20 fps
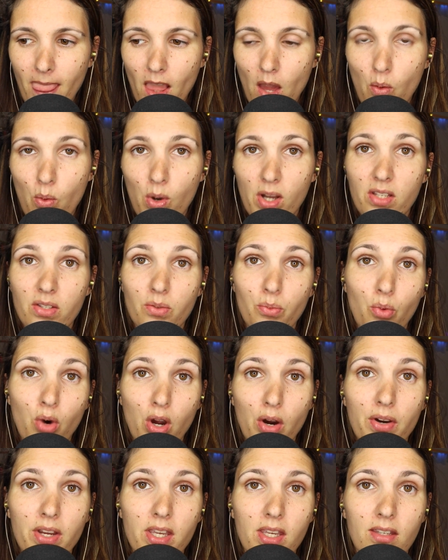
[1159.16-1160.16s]
was
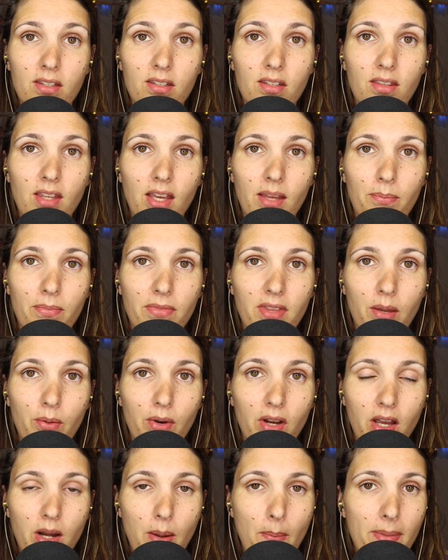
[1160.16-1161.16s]
worried that they
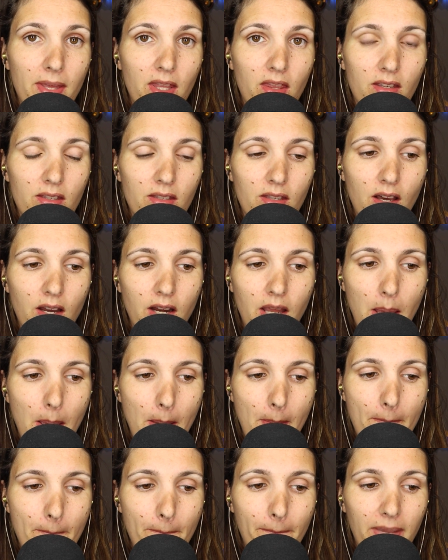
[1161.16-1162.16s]
were going to pin this on him,